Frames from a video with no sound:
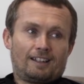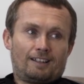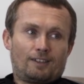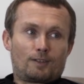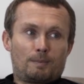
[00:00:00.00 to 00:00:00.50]

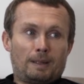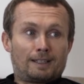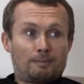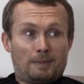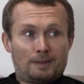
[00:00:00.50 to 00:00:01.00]
Which I
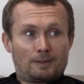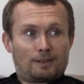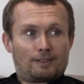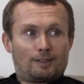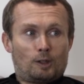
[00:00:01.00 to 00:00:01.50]
spent a
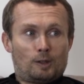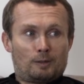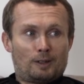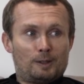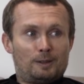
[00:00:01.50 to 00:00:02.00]
month on the
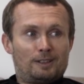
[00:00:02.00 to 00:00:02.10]
road.